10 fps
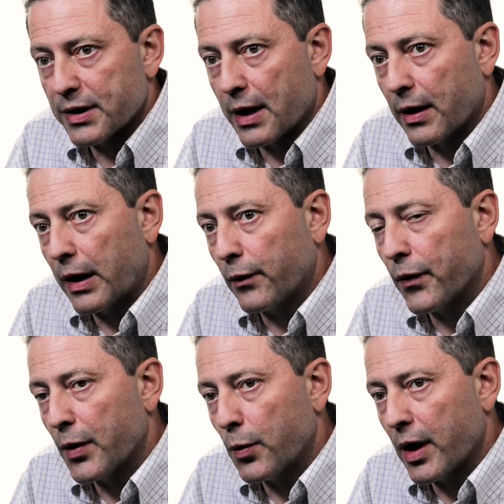I
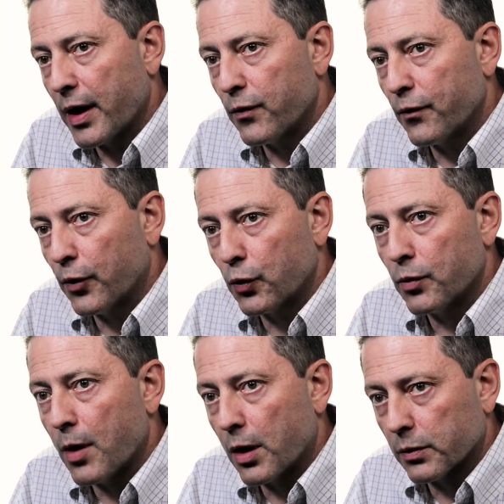don't think we have a very
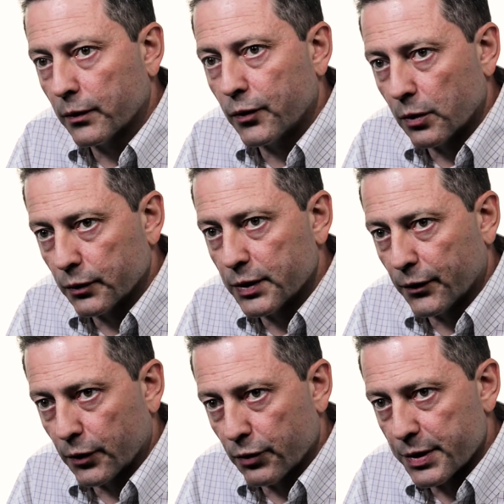good model for all the
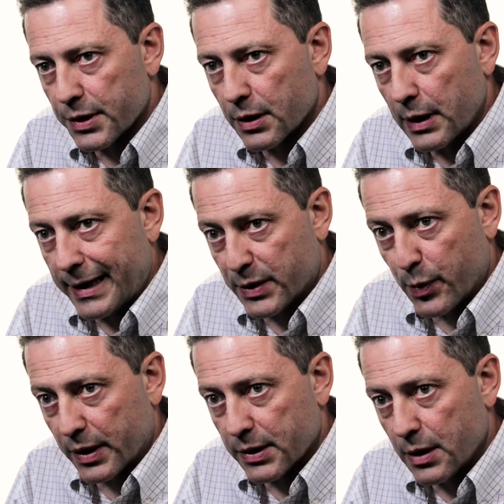different risk
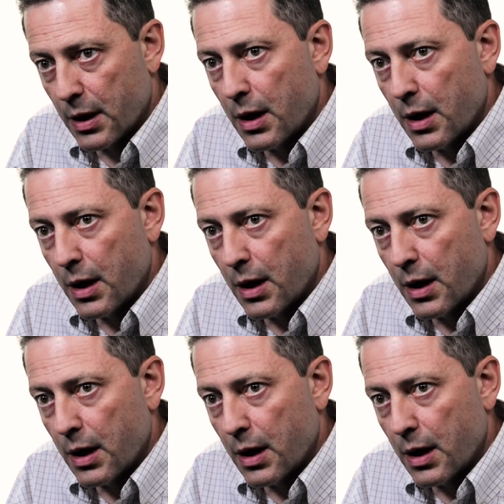aspects.